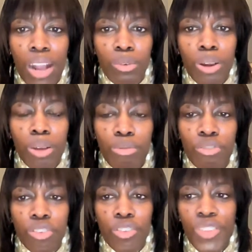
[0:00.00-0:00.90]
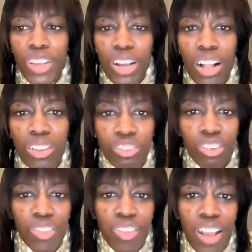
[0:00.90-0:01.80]
but how do I preserve the
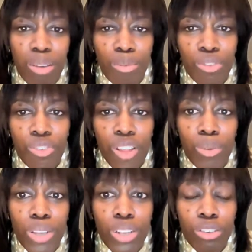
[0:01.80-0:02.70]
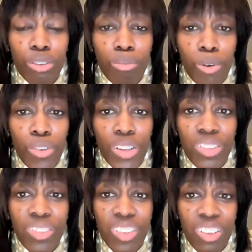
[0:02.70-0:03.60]
ecology of this animal so that we can learn more
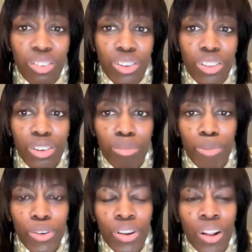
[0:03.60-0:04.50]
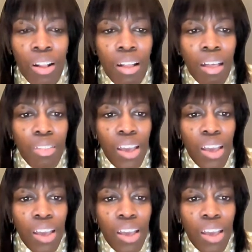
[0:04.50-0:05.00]
and continue to learn more.